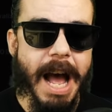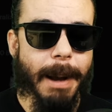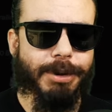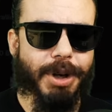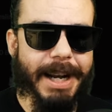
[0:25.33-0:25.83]

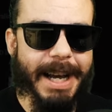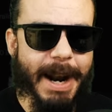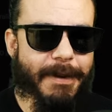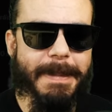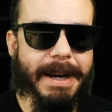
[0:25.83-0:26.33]
I'm sure I got
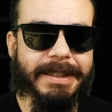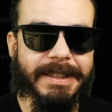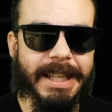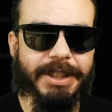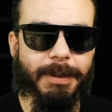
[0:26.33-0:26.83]
everybody's
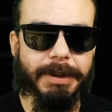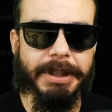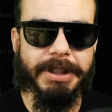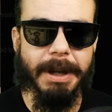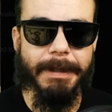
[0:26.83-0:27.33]
attention with
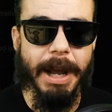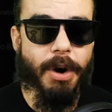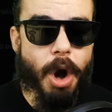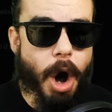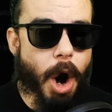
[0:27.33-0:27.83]
this thumbnail.